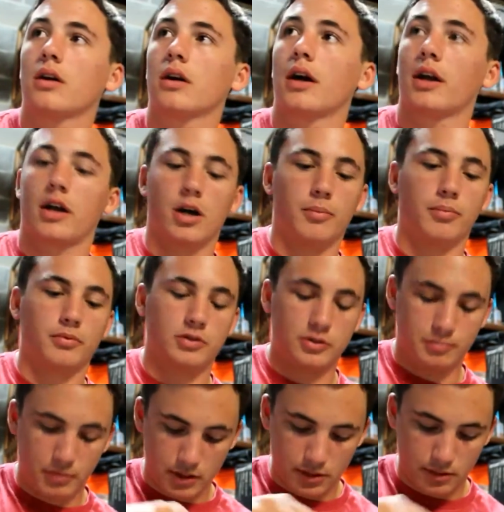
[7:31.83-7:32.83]
Got a couple
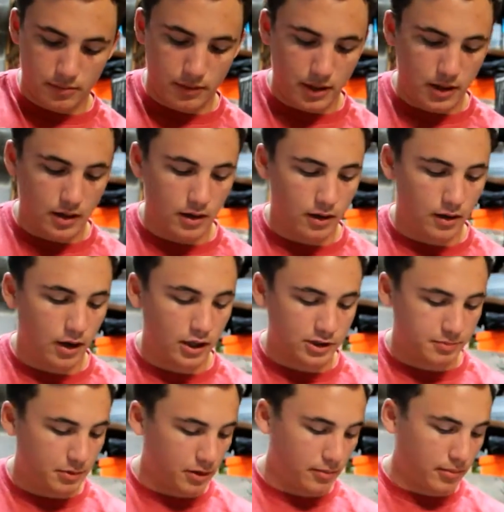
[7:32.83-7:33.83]
spinnerbait, or
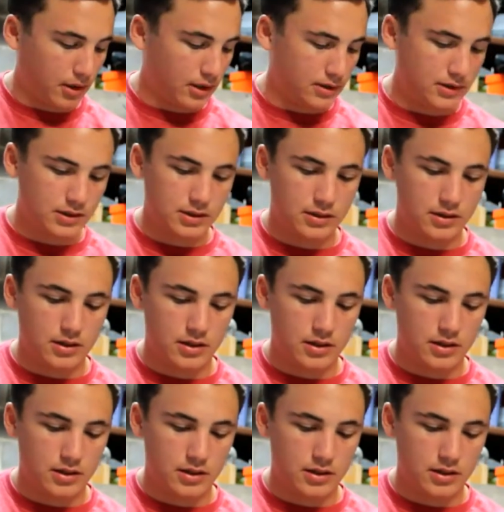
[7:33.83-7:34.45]
not spinnerbaits,